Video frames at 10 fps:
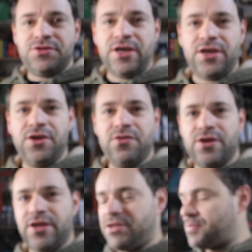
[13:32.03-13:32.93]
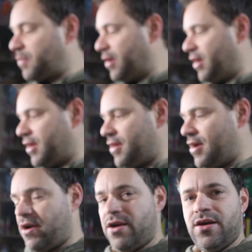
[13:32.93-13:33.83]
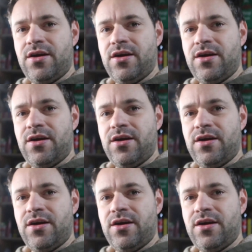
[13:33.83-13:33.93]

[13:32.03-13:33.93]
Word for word: secure the spring in there.